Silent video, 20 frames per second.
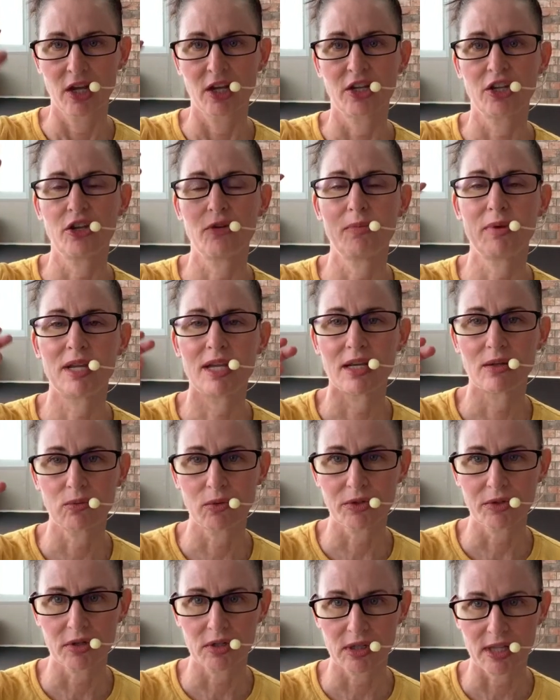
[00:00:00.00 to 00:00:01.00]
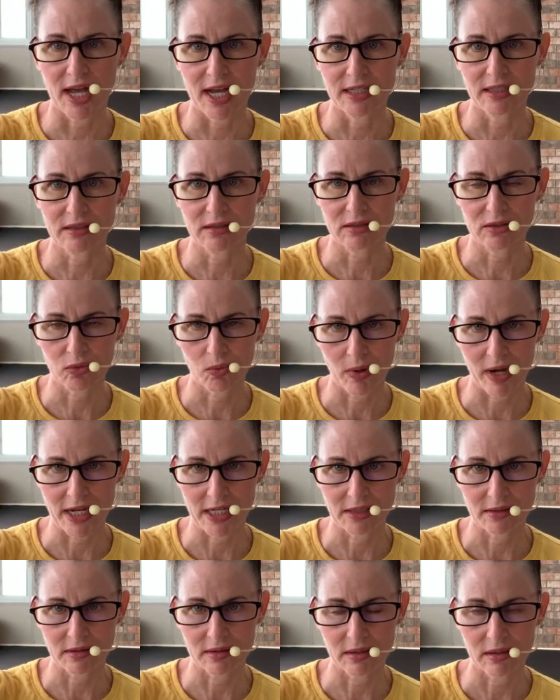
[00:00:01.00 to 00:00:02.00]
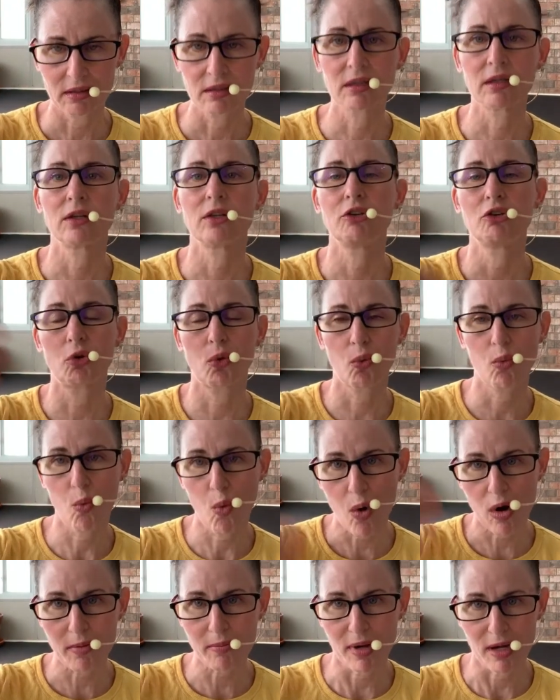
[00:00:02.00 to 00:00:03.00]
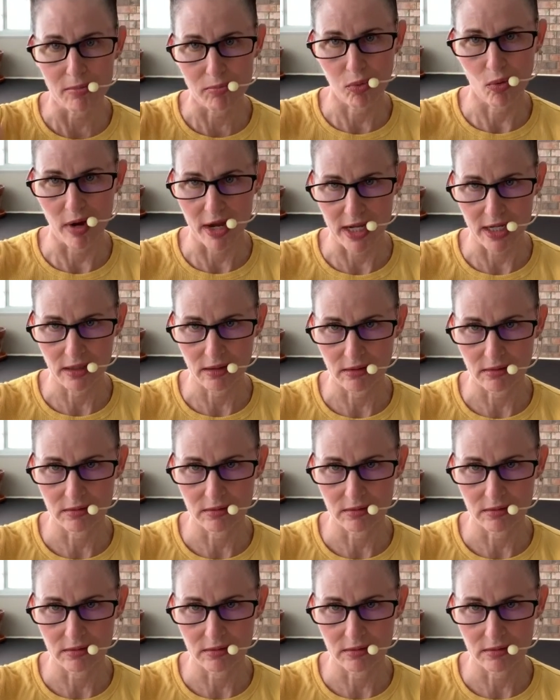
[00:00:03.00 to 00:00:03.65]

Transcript: You begin with your lightest weight, your warm-up weight,